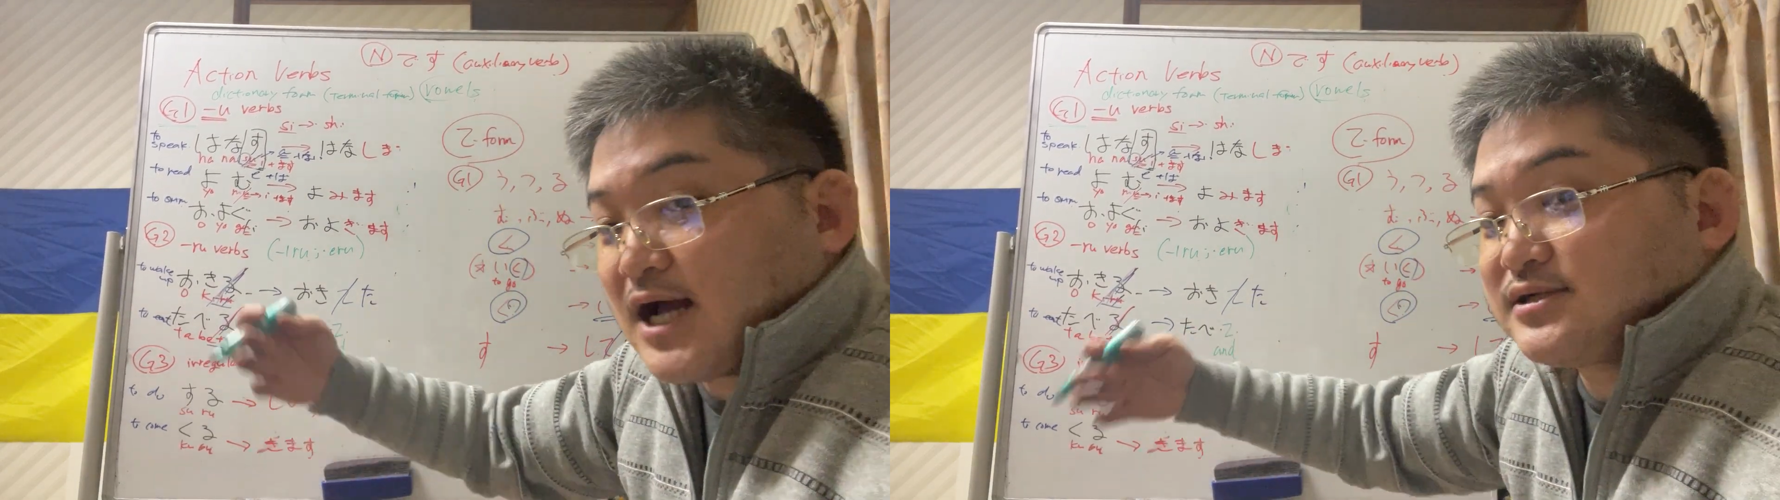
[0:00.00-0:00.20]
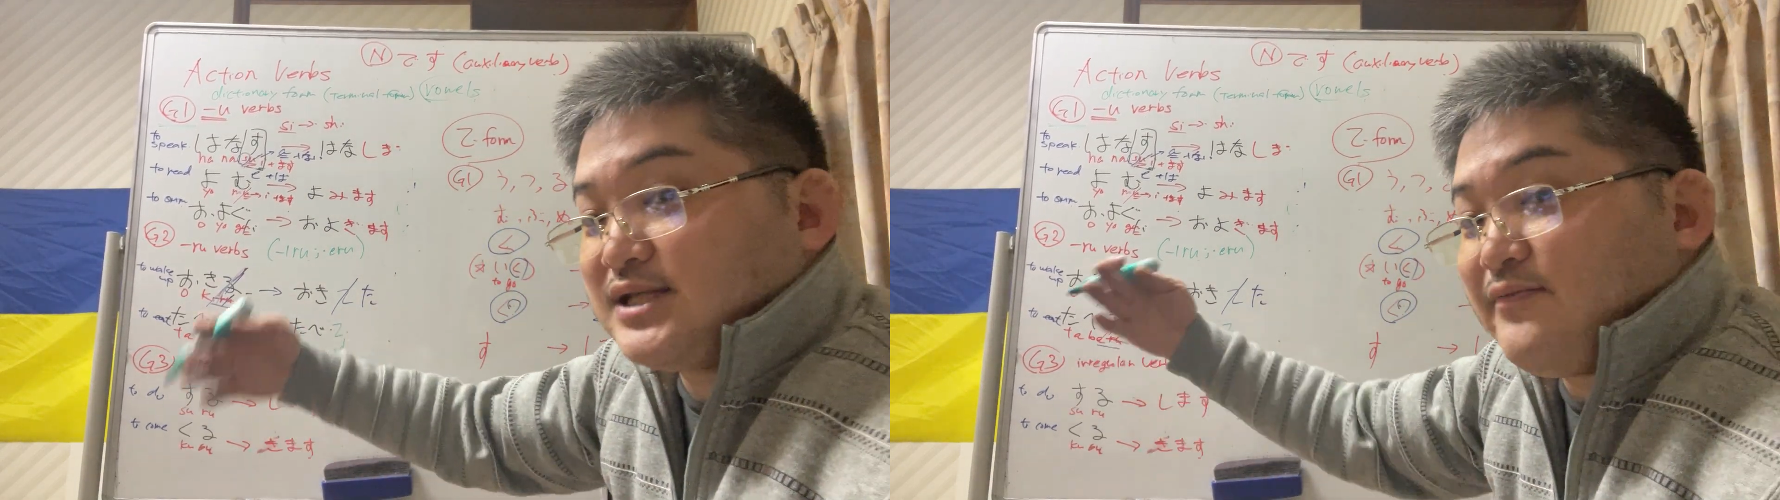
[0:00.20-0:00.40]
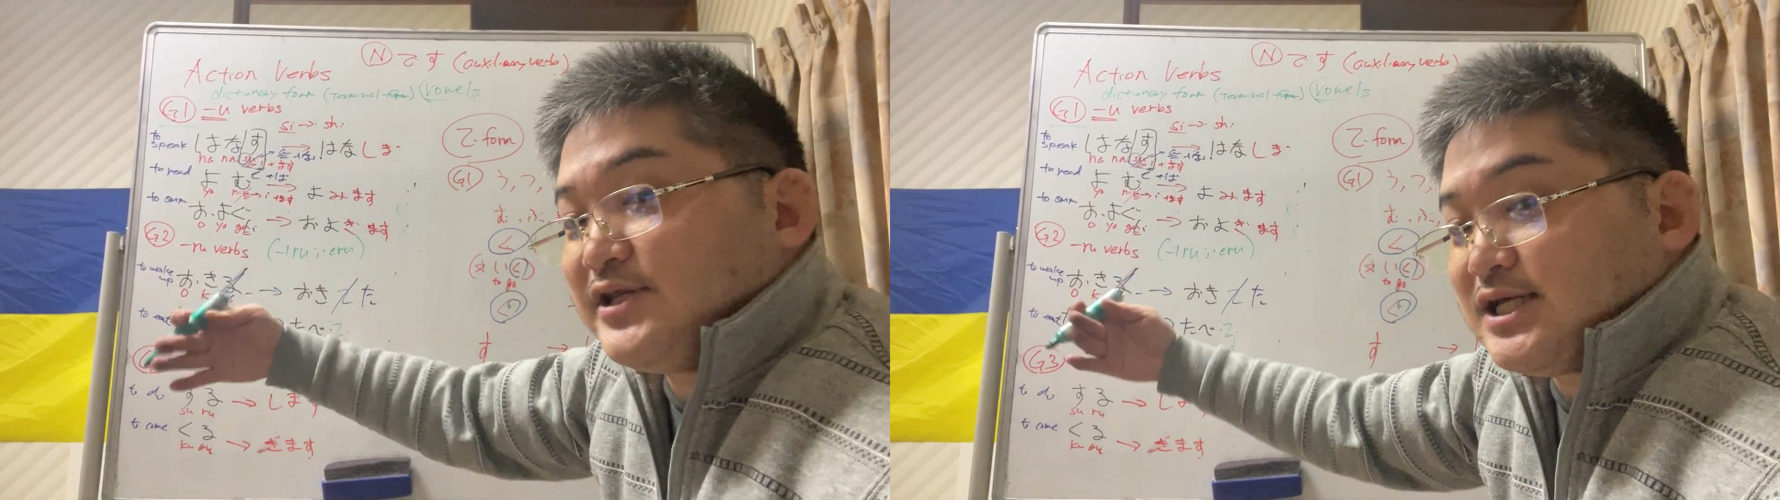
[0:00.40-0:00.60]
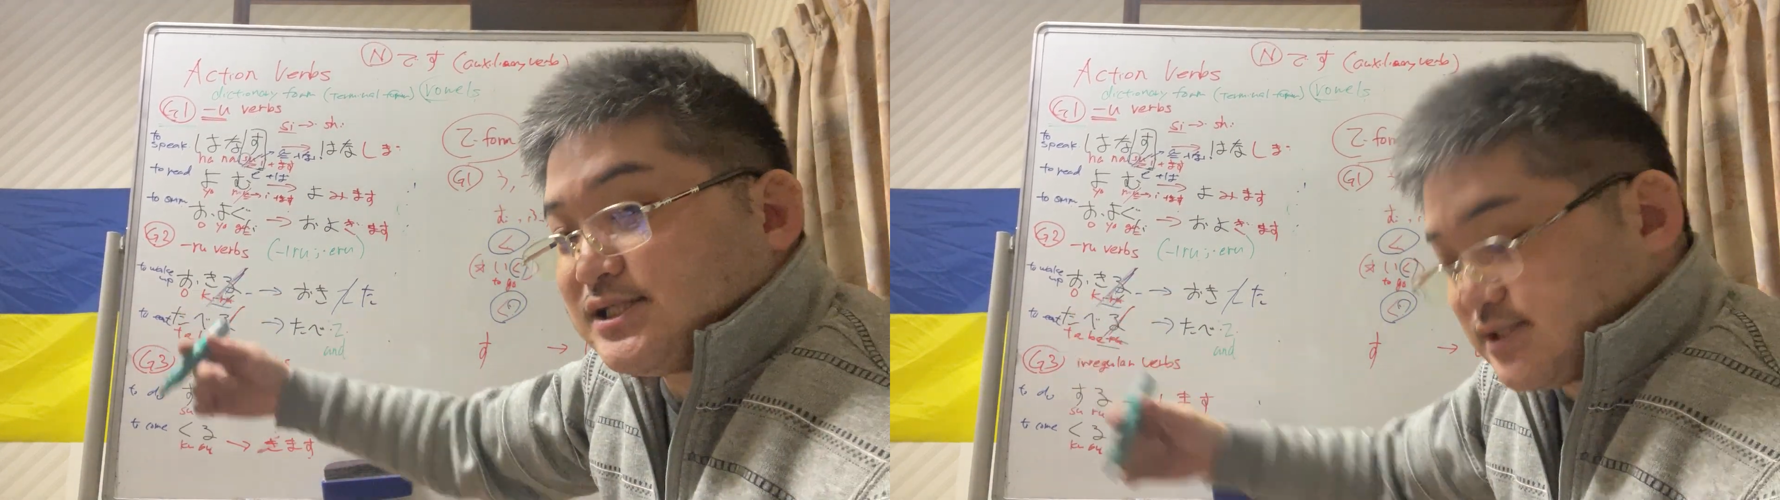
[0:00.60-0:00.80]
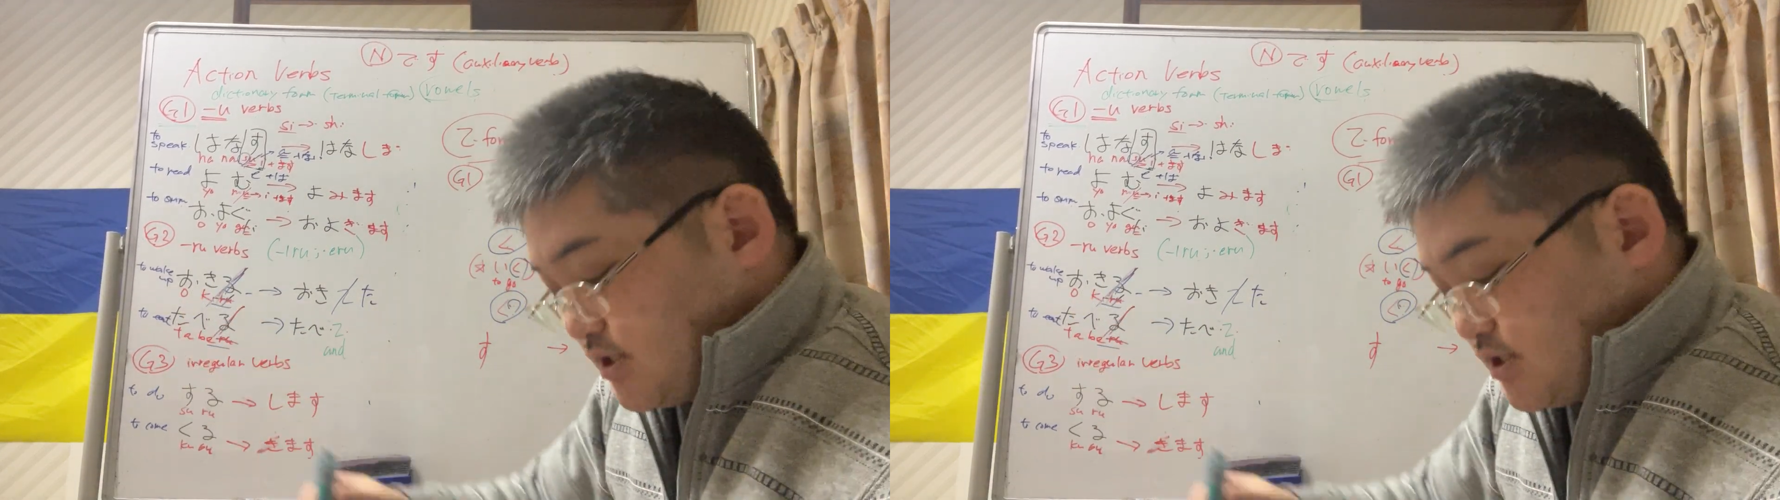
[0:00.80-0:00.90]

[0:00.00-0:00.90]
activities.